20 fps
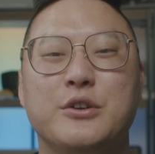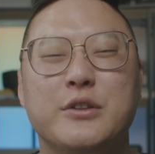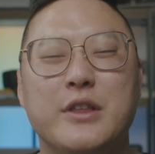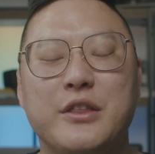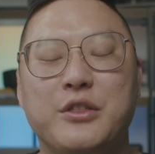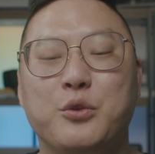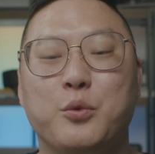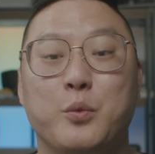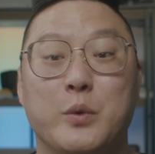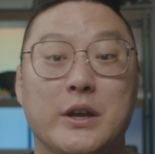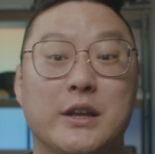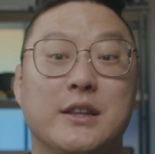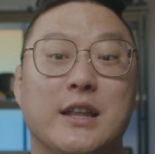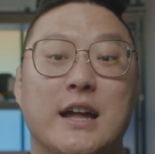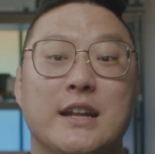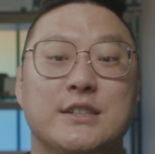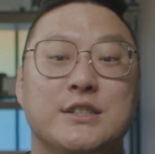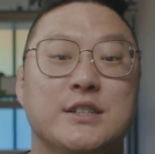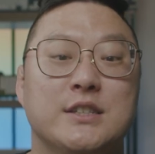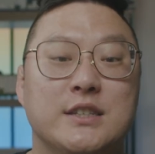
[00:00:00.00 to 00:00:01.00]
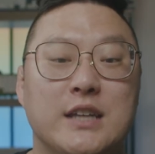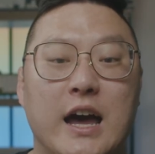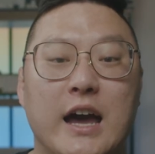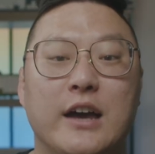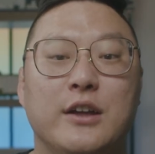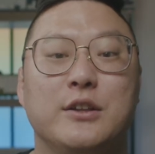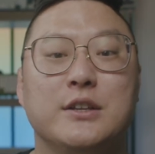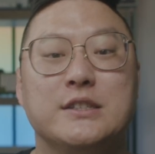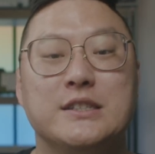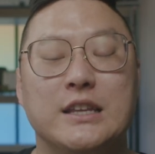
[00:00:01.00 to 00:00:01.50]
that the winglatch
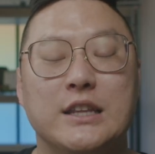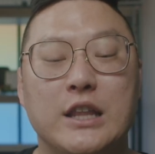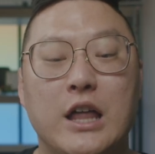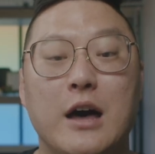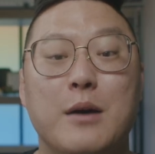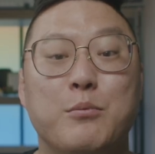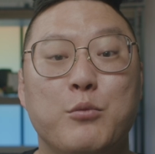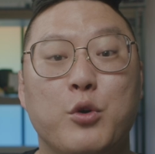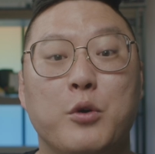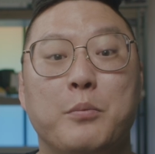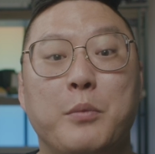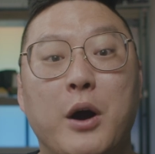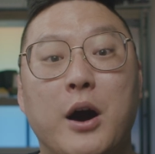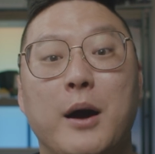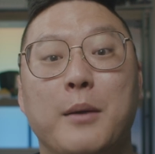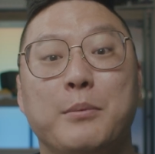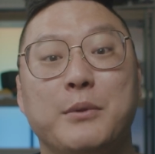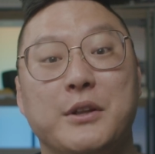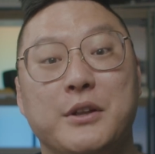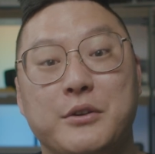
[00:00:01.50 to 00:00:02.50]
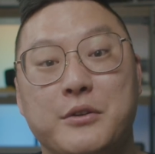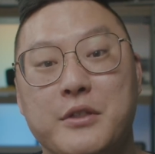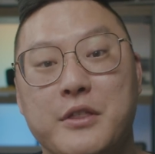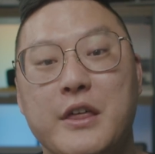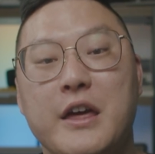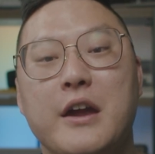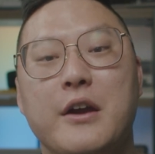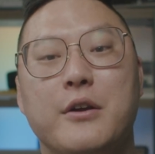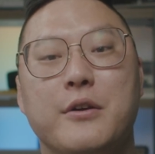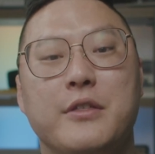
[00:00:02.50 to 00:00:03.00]
style is a lot more popular
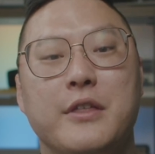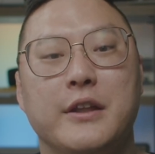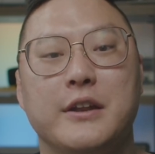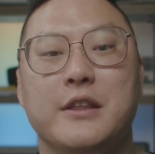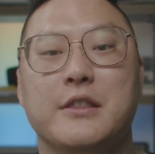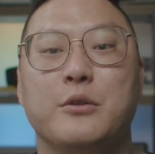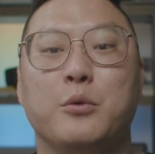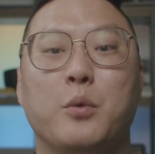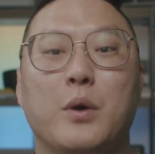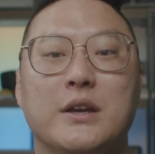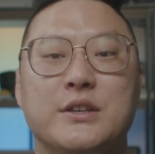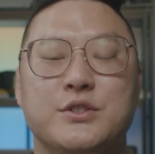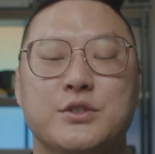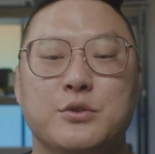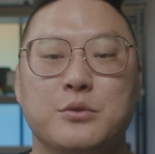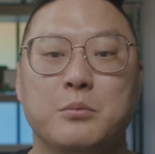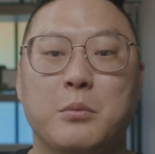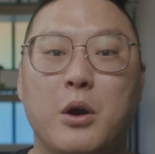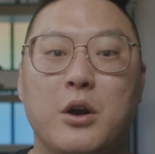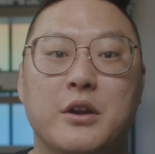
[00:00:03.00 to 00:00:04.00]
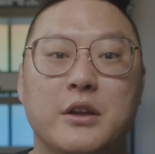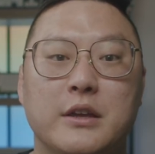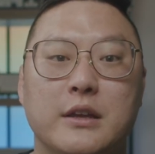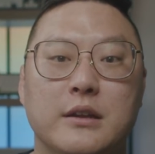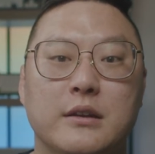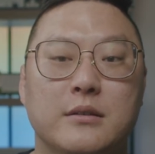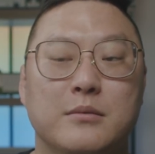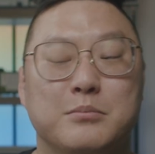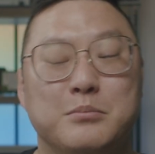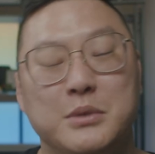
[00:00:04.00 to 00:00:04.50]
there than in the Western
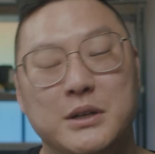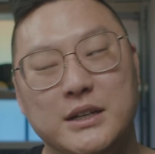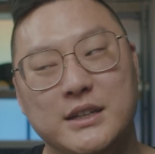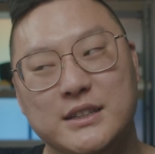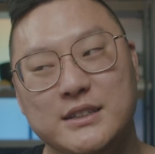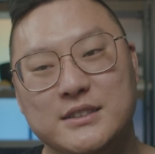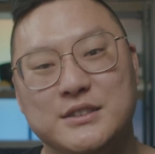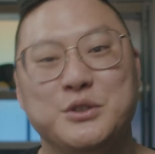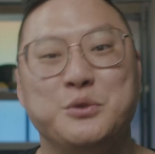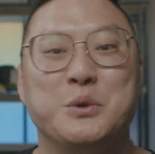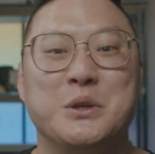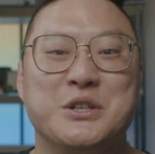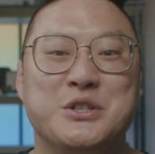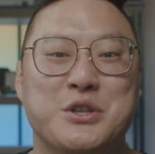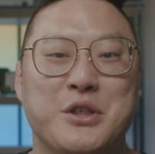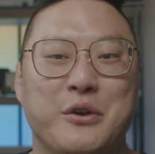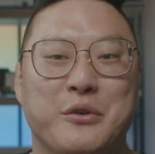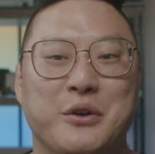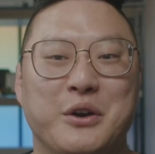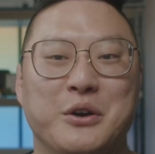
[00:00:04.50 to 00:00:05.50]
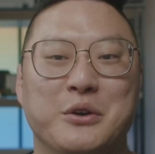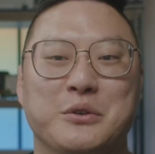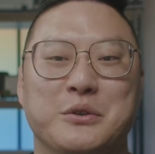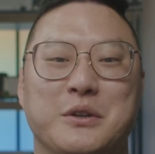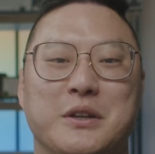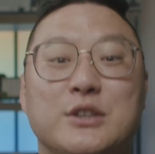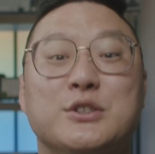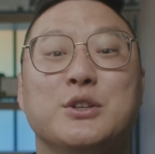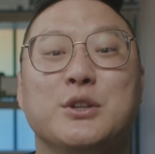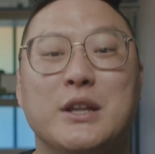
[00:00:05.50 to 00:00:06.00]
market, but to each their own.
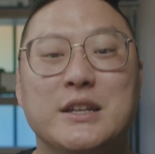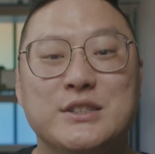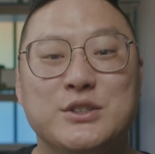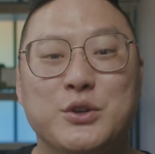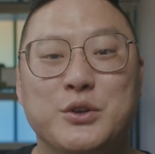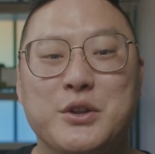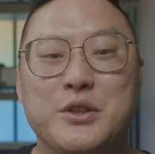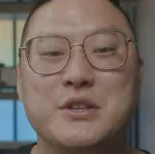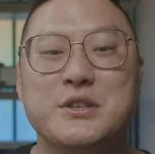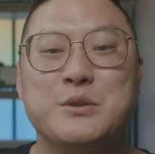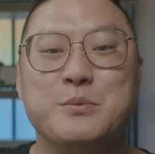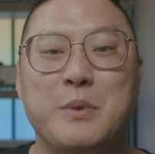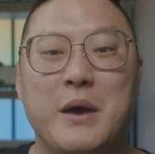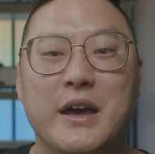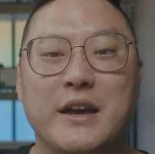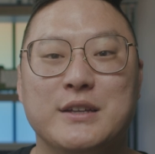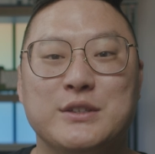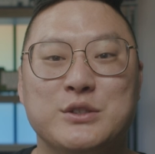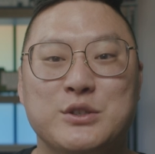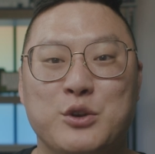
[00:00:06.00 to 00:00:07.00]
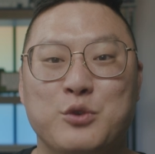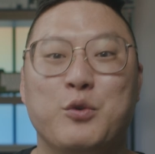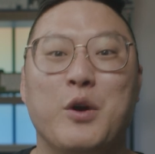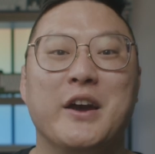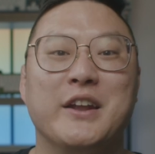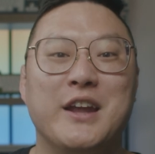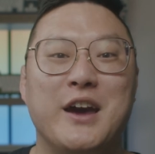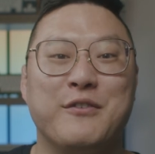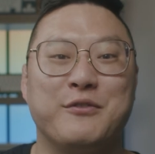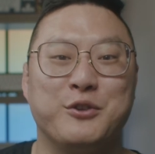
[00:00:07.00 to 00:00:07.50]
So let's go to the specs,
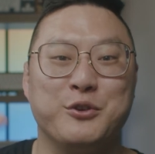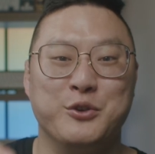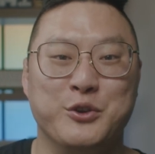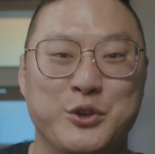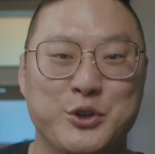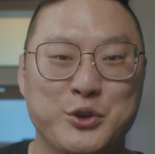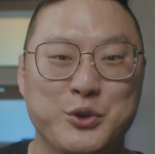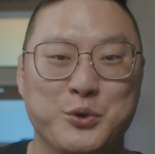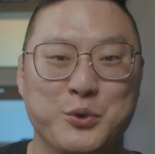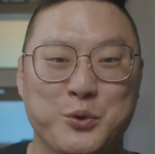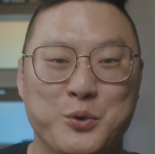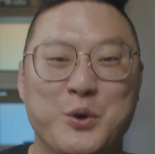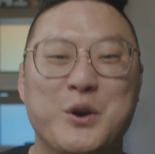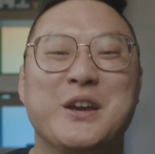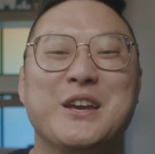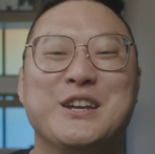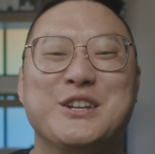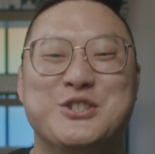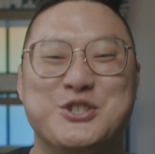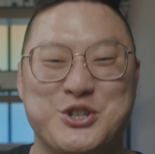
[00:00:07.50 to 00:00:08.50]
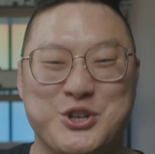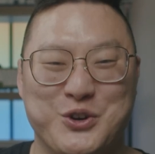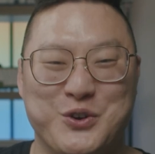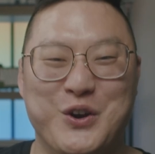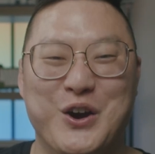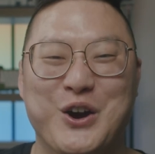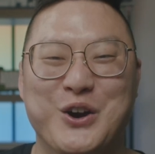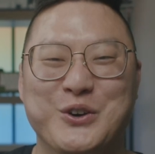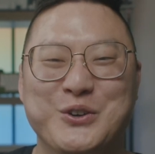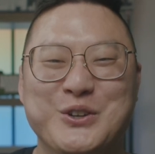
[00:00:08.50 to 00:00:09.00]
right after you each your
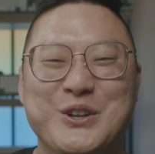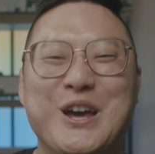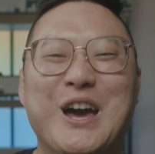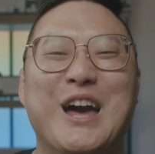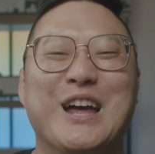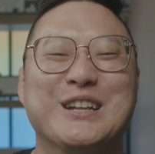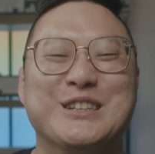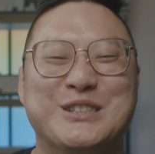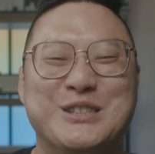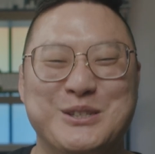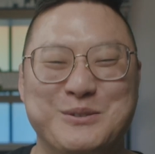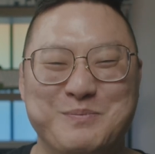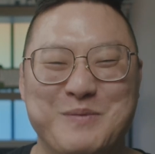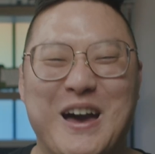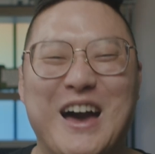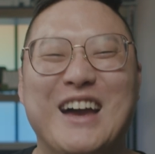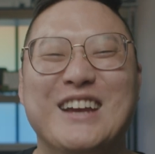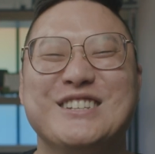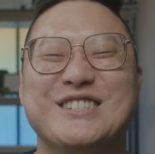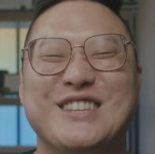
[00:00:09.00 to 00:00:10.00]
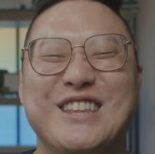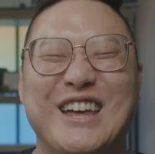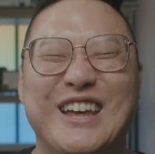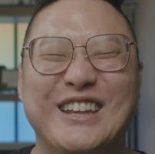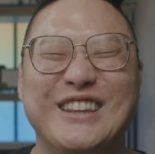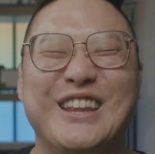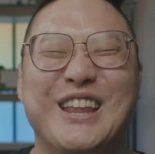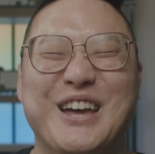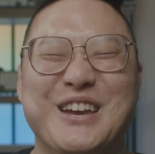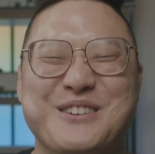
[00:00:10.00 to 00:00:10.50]
own and smash
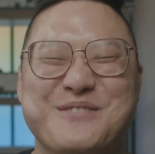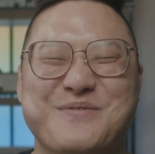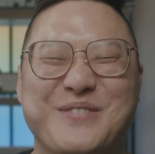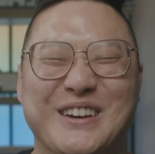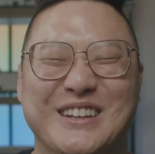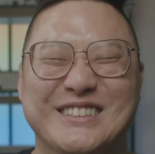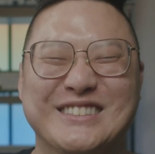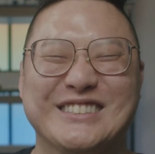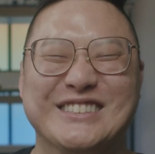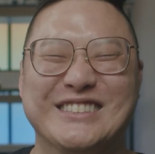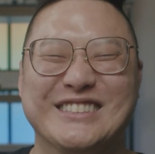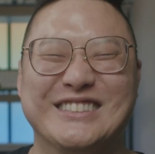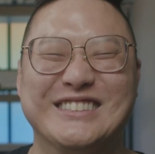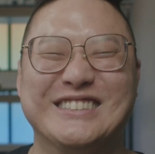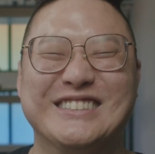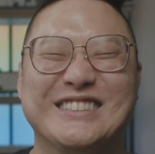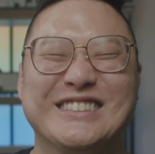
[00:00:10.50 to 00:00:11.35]
that like button.